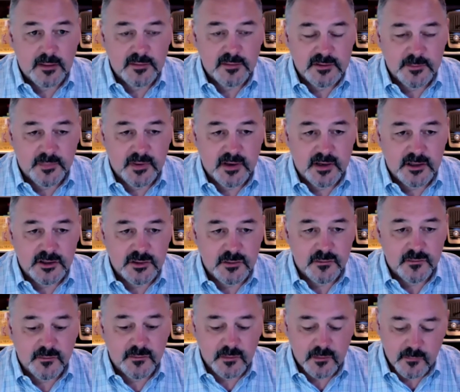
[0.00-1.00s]
It's a big issue
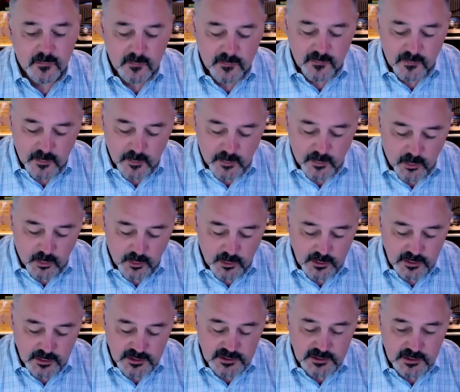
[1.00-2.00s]
for
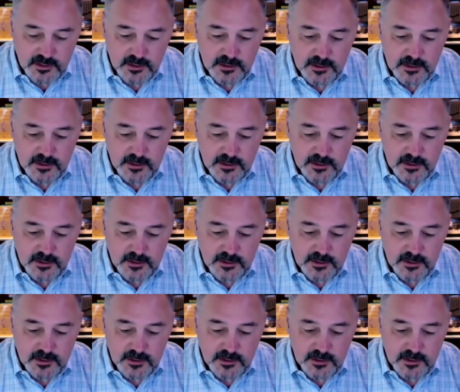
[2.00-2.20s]
boards.